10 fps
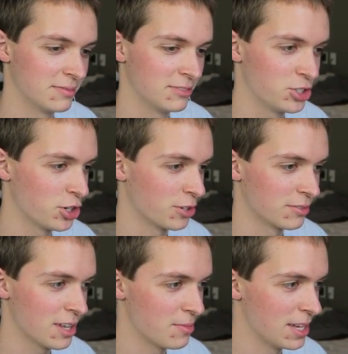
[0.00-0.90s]
Sure,
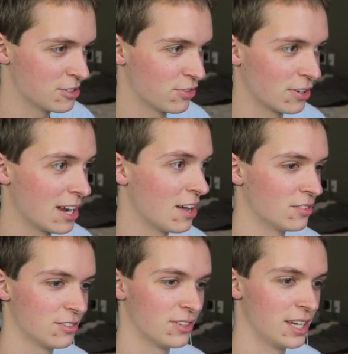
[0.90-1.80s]
that makes for a hell
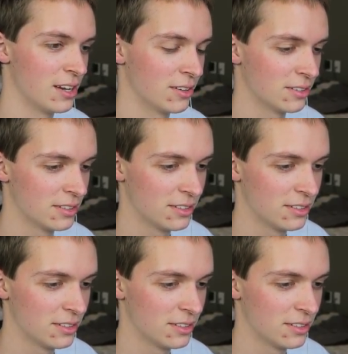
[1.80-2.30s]
of a video.